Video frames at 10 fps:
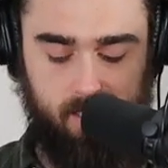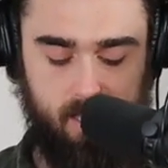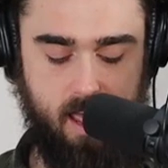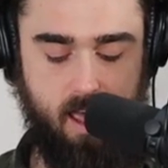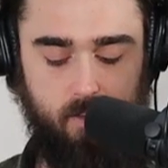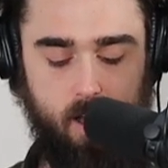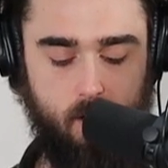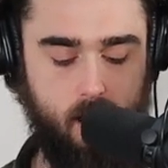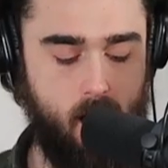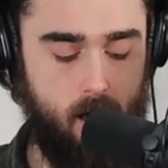a
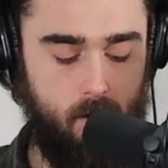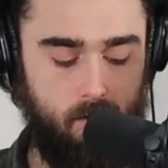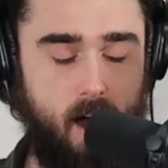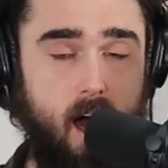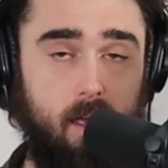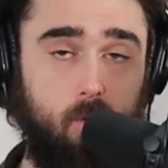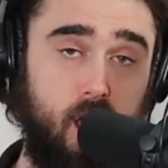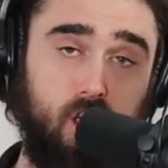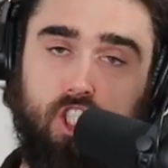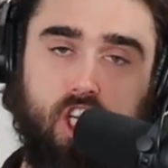savior of
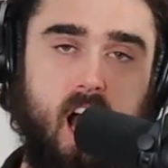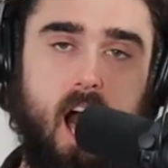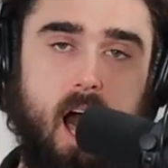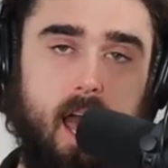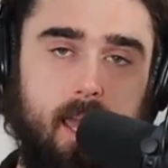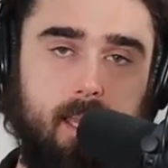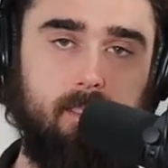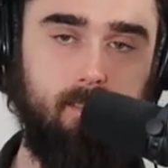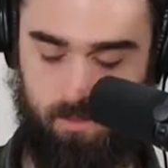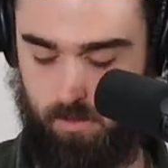Irish
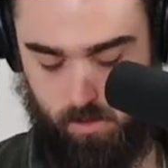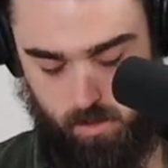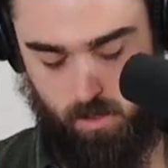kind.